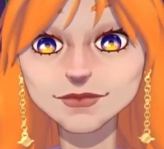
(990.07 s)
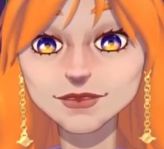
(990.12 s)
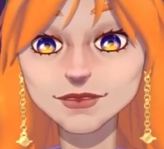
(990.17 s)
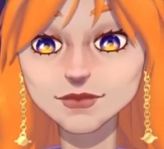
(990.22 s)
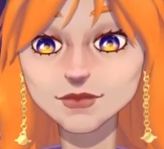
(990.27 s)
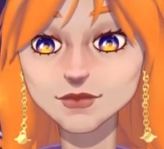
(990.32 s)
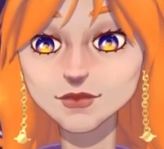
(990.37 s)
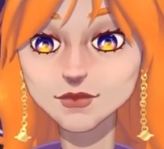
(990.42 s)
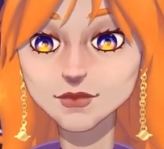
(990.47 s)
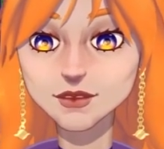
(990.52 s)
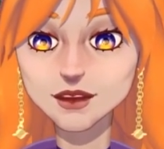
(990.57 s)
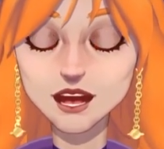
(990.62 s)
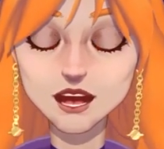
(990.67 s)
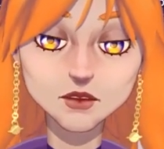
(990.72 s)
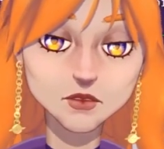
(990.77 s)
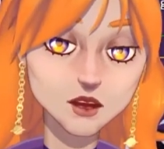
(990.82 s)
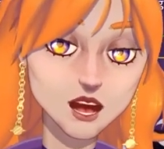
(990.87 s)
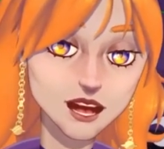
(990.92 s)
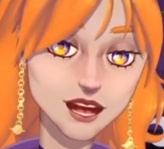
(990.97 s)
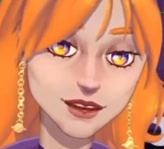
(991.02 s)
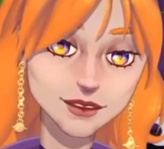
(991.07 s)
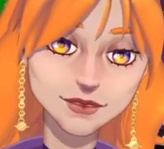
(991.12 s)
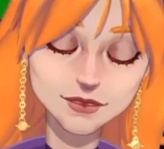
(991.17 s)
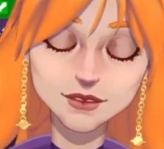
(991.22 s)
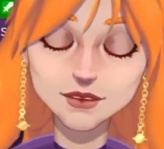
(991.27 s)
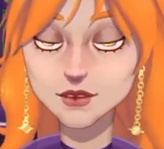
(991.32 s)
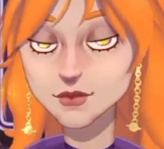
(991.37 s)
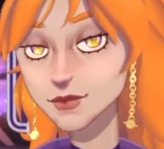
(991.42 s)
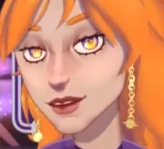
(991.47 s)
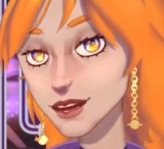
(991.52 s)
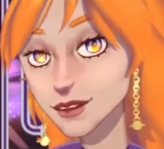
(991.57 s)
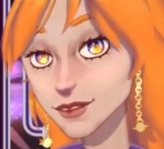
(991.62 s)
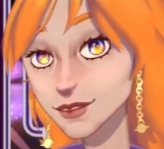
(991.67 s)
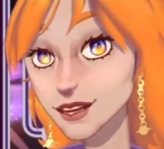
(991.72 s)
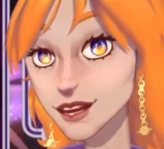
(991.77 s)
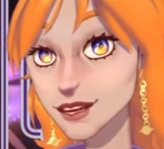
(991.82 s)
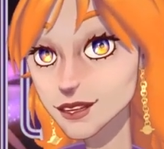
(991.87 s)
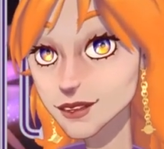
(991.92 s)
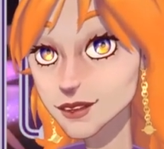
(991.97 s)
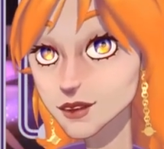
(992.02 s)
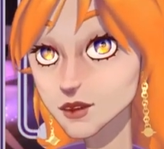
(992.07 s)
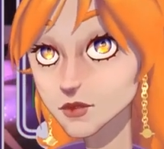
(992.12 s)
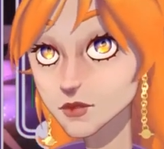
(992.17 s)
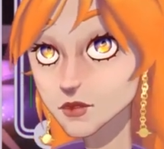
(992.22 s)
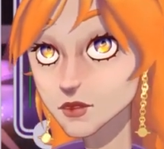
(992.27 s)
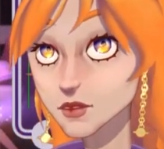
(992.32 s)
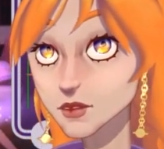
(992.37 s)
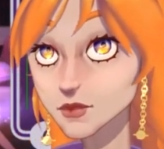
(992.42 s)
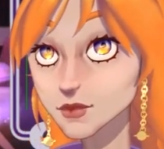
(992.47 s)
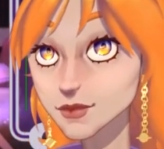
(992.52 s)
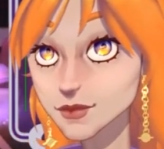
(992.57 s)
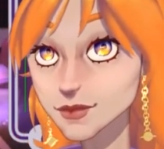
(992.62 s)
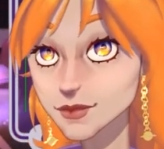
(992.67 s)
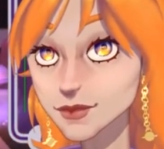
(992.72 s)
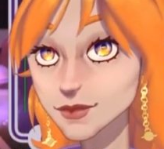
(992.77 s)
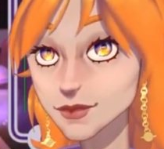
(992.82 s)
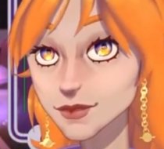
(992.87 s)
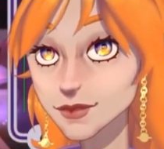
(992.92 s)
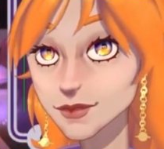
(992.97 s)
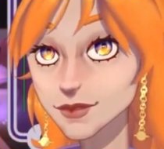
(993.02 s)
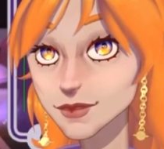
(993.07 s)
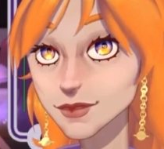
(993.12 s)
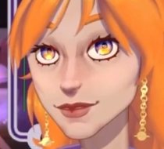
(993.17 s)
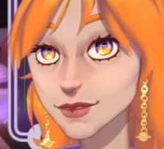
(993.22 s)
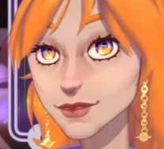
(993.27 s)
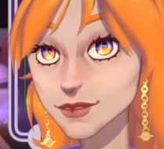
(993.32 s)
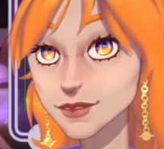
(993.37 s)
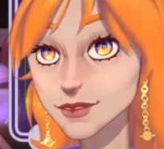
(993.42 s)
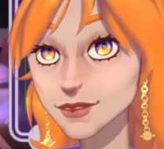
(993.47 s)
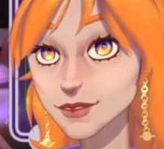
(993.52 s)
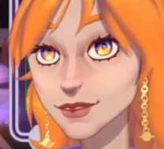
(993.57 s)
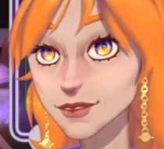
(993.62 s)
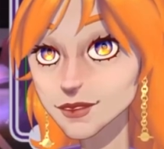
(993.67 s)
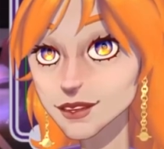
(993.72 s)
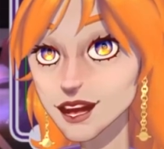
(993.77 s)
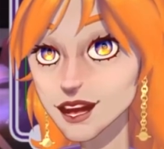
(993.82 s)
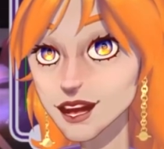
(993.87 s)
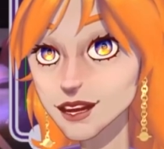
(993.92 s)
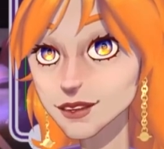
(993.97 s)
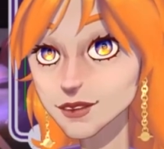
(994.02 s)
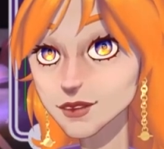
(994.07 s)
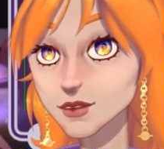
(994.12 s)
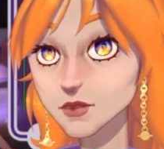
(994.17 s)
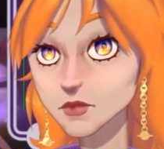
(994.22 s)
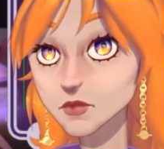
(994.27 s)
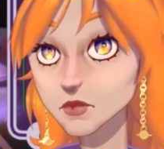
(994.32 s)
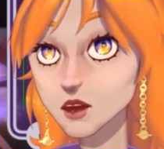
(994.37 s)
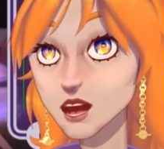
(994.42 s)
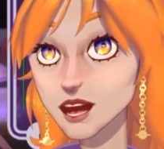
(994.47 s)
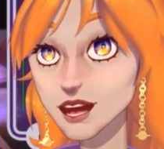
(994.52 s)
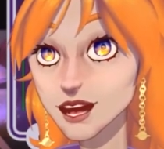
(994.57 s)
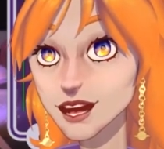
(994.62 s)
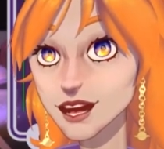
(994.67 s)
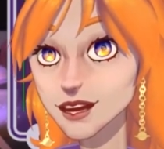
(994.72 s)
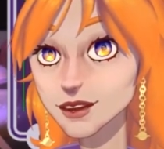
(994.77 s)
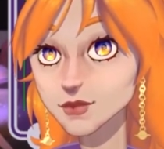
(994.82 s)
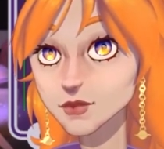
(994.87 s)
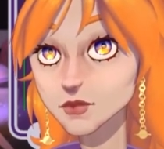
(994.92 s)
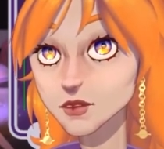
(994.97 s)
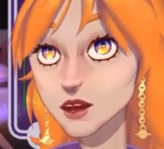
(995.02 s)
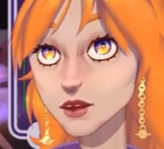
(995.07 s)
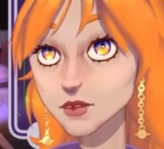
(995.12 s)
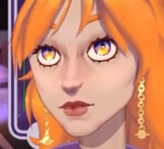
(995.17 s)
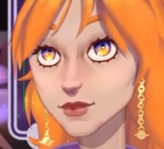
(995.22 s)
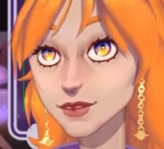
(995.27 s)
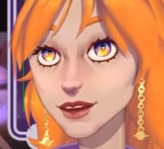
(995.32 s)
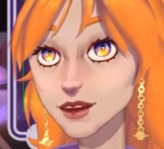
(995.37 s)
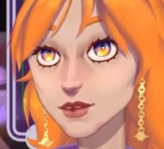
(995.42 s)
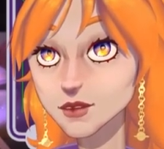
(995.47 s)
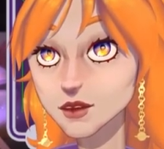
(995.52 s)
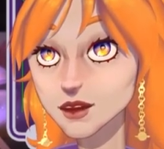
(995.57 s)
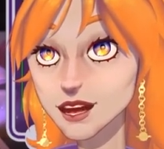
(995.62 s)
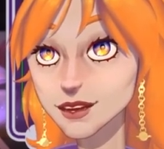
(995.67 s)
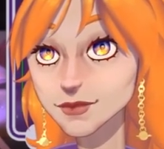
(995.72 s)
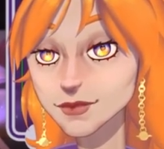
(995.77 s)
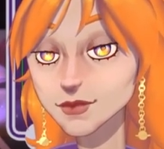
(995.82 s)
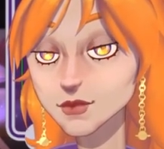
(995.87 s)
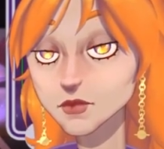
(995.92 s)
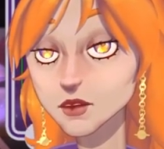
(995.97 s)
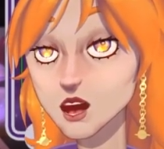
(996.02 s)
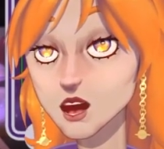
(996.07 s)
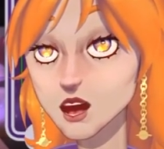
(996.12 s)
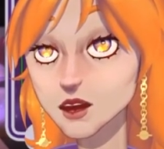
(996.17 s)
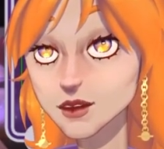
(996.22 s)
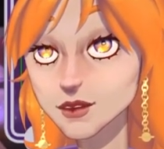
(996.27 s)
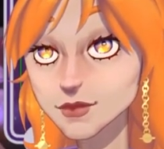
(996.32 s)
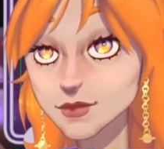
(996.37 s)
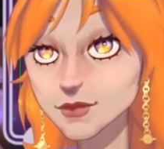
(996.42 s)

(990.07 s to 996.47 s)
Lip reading: Vampire using D&D rules. I need to buy Baldur's Gate 3 at some point.